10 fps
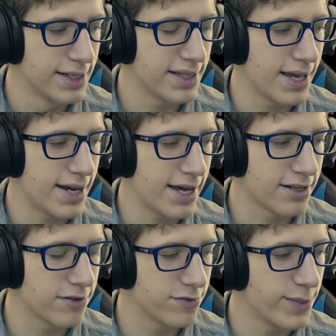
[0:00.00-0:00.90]
that
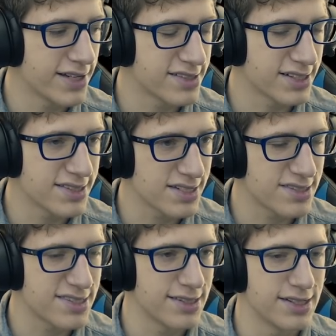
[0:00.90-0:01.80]
negative mass
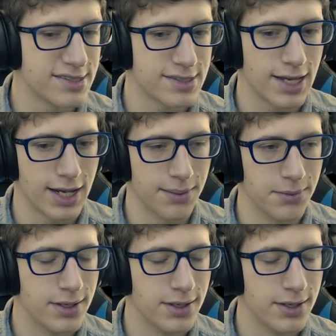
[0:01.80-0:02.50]
exists in this game.